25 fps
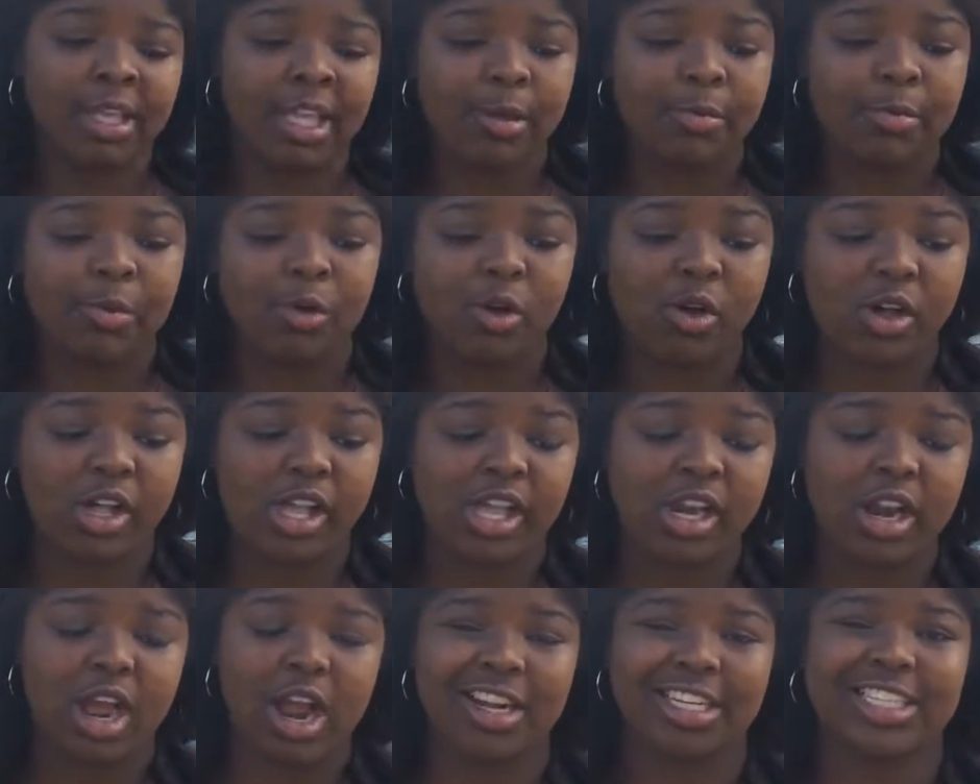People
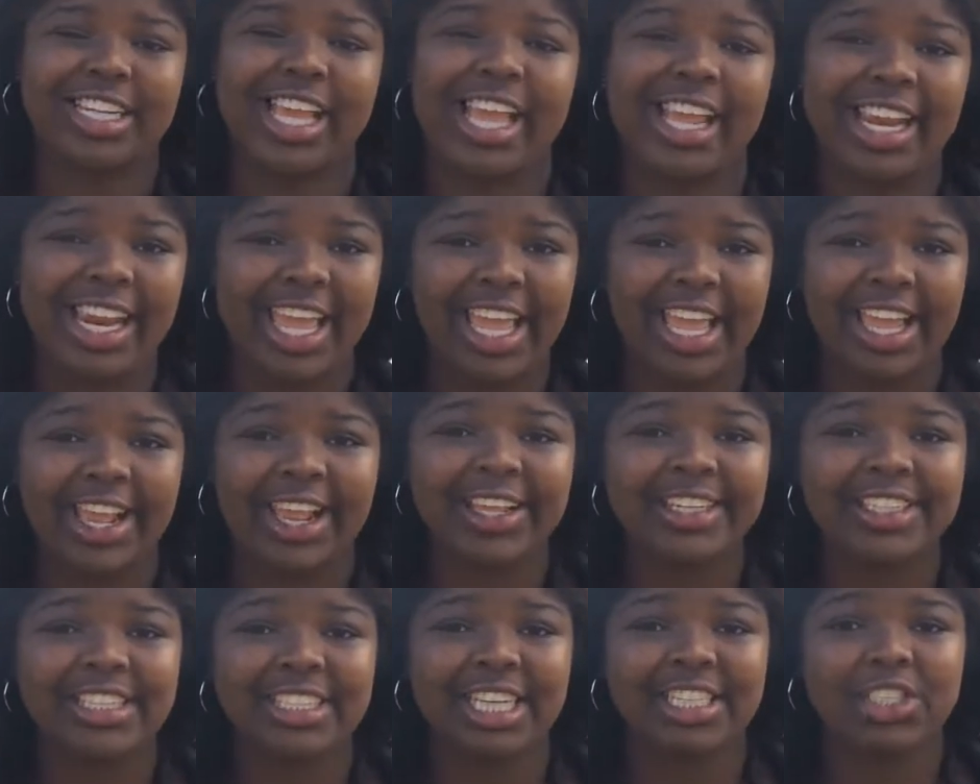in our day and
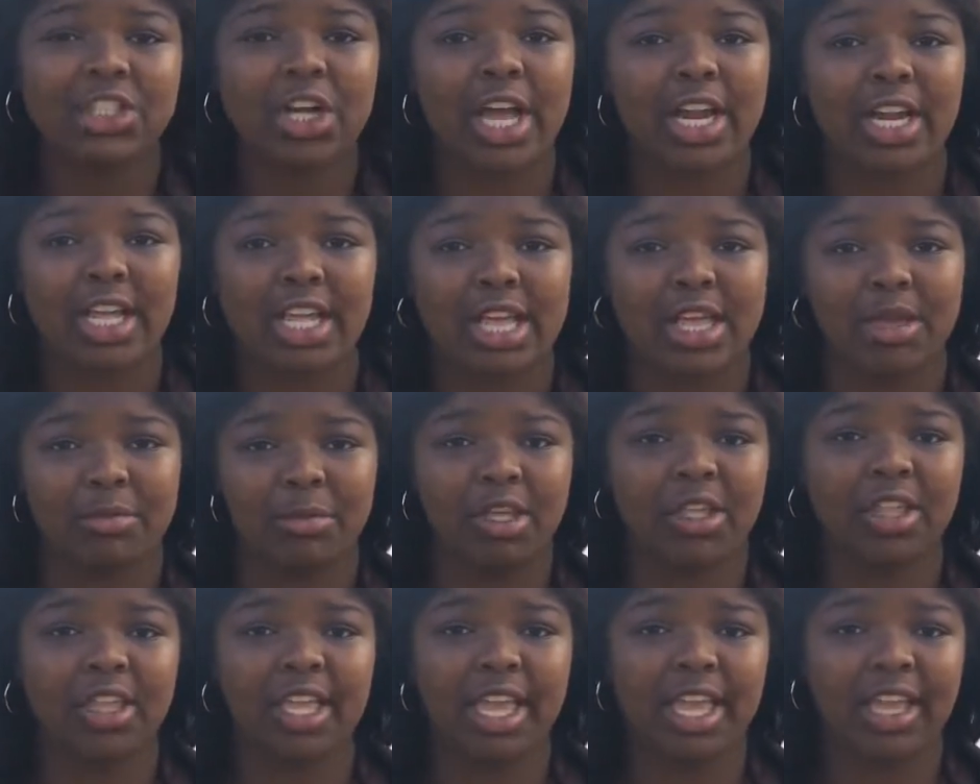age, they try to
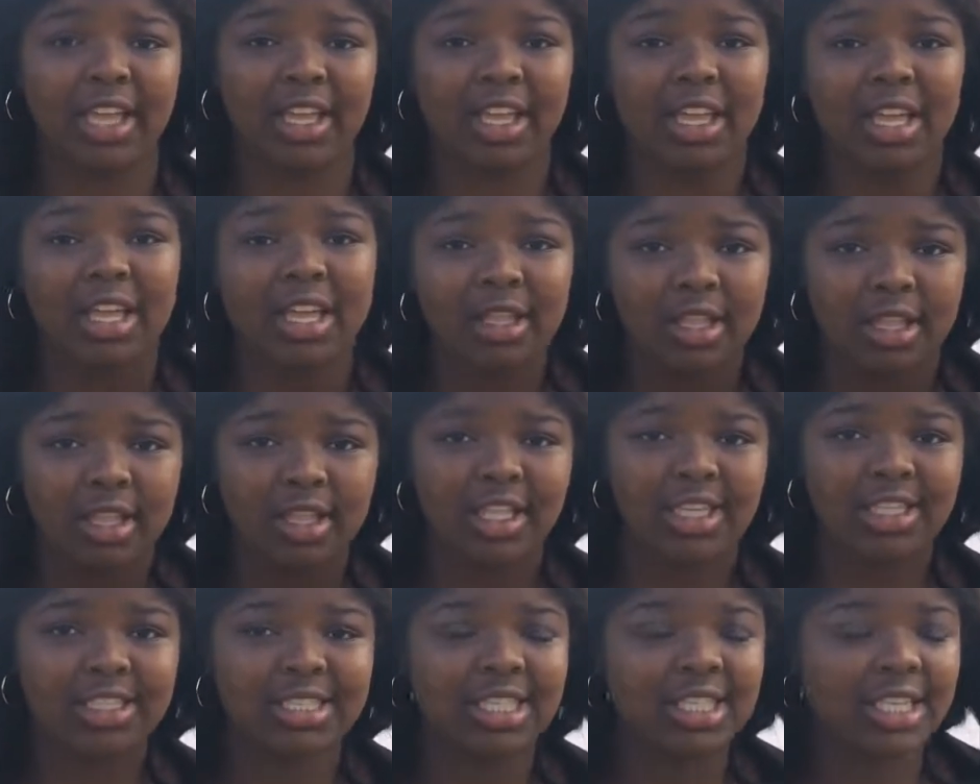emulate
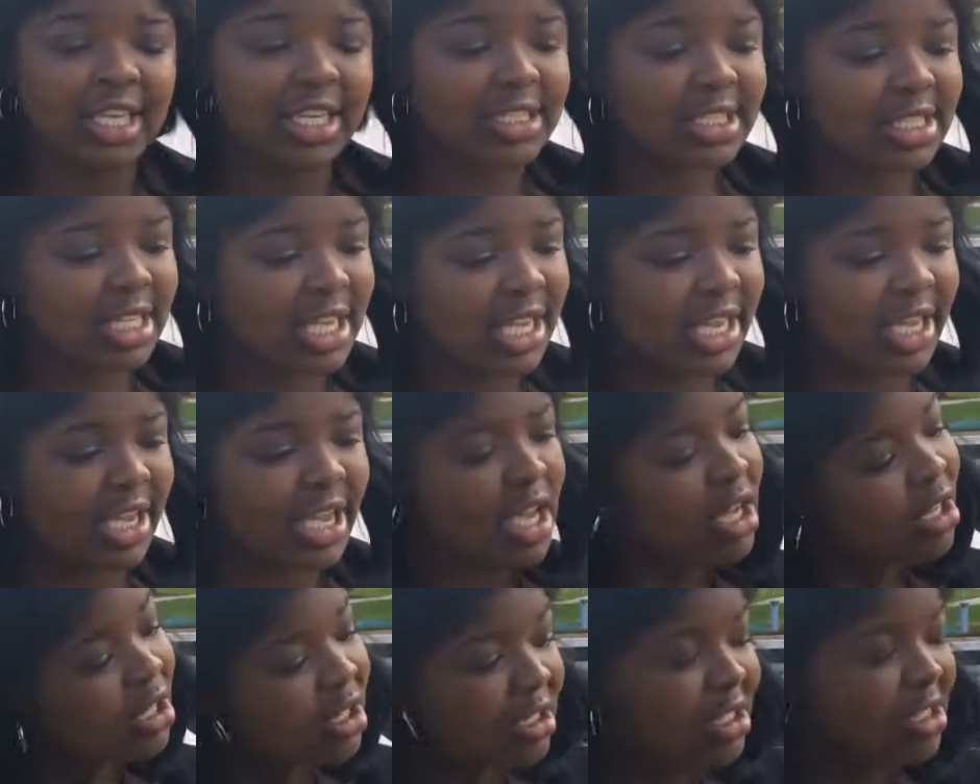the things that they see.